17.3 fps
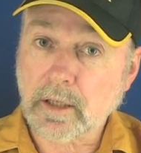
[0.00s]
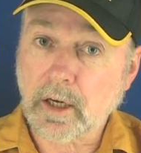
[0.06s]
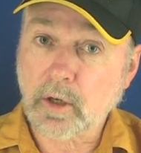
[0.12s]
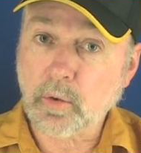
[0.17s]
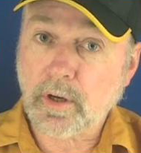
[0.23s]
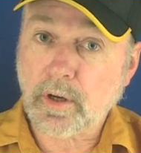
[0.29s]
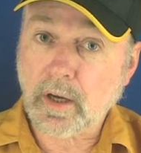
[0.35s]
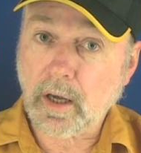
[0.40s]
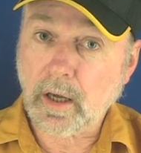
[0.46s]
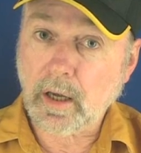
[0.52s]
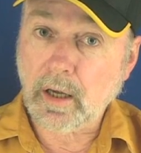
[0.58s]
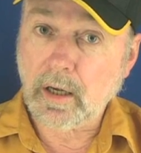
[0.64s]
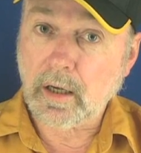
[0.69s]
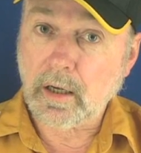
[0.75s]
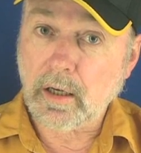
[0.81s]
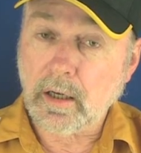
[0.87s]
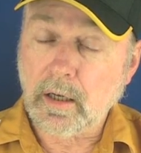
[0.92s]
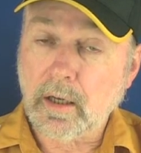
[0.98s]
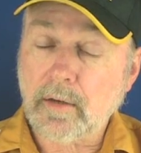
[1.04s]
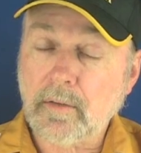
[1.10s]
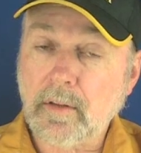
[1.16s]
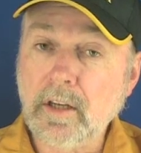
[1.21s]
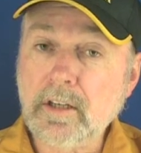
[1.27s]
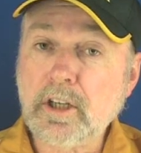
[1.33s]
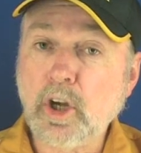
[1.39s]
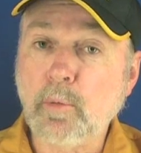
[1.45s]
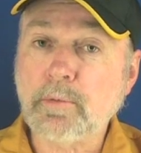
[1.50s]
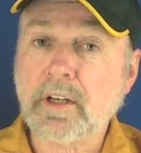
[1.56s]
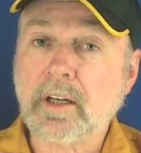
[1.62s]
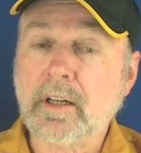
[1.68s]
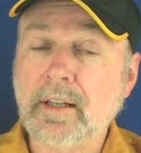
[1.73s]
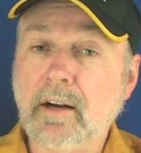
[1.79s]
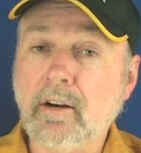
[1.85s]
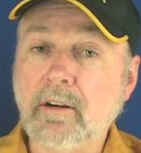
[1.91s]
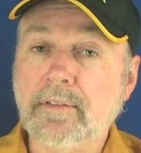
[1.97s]
Okay? These help to
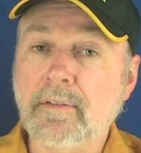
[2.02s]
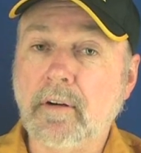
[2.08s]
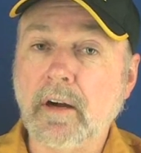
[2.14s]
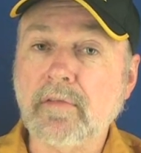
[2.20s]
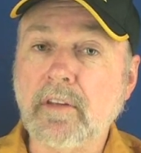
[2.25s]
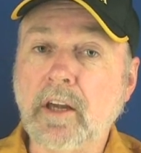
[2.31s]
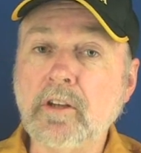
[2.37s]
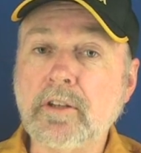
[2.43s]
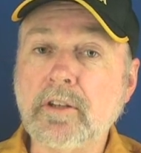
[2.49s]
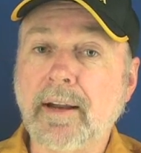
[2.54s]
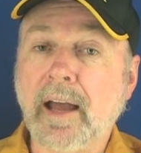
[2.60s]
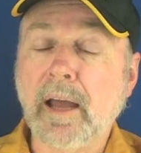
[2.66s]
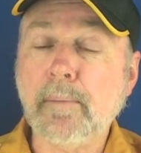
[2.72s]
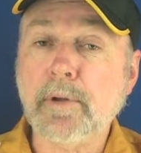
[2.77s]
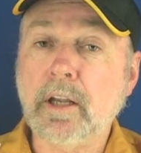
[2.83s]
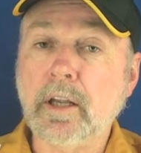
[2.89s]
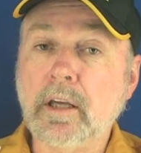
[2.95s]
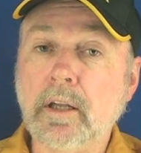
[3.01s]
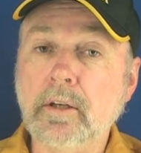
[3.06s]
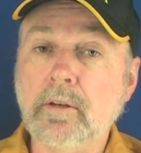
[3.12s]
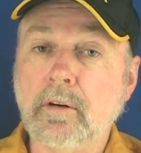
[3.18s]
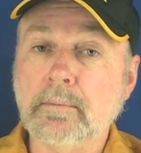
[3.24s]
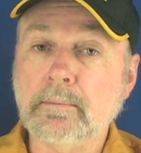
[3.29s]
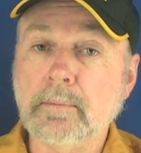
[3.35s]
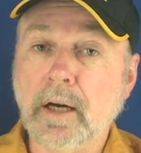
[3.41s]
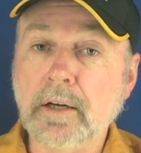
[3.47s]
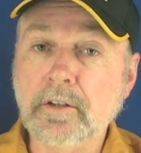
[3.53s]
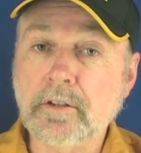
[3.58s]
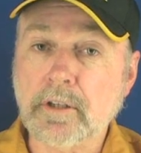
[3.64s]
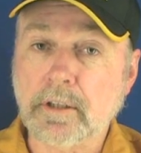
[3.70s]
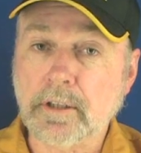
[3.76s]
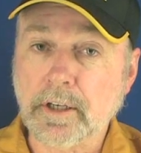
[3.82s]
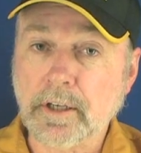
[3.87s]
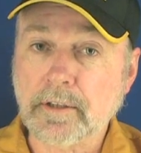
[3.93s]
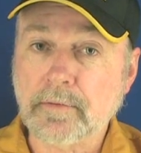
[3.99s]
clarify things that are happening in your mind's
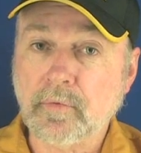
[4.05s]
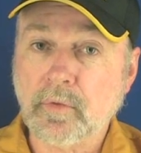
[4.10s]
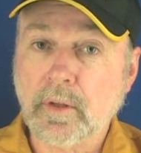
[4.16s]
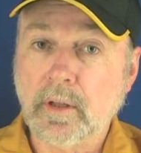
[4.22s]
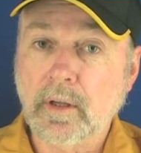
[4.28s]
eye.